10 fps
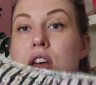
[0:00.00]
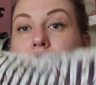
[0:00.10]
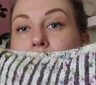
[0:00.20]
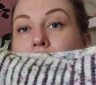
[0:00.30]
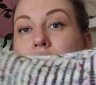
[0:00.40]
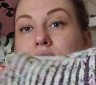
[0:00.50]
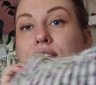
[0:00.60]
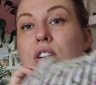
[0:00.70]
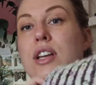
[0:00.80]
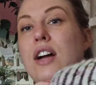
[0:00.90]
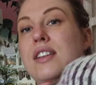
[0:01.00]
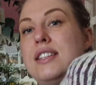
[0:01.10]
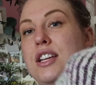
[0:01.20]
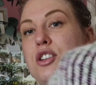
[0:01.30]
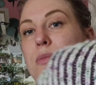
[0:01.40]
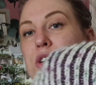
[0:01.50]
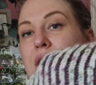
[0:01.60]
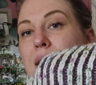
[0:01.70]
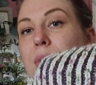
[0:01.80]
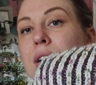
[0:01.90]
So, you can't really see it too much
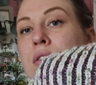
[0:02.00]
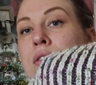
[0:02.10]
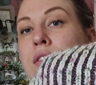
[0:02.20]
on camera,